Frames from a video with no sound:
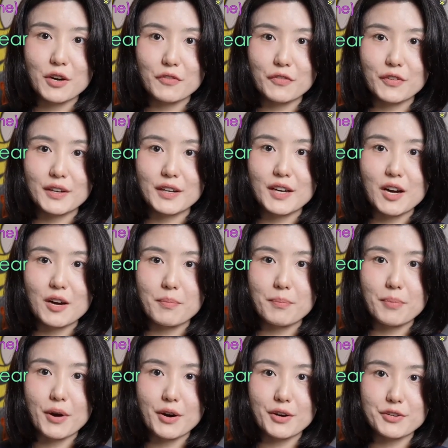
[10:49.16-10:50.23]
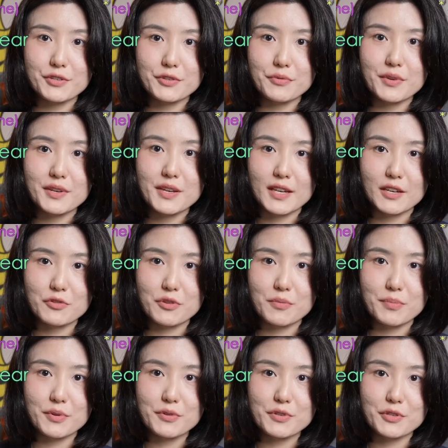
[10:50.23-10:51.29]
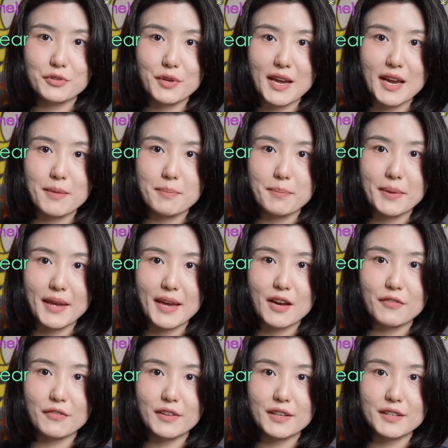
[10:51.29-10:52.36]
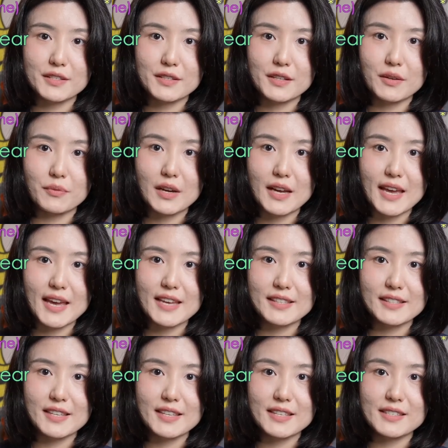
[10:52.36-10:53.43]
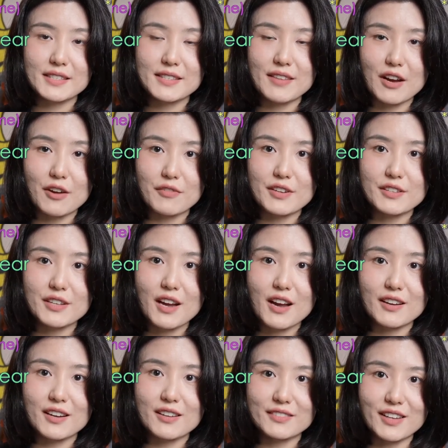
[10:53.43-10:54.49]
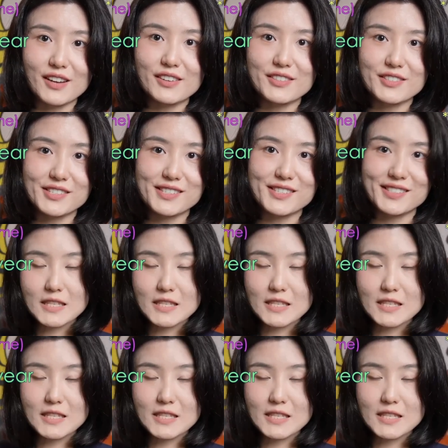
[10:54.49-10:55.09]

of compulsory contribution to MPF is 18,000 Hong Kong dollars.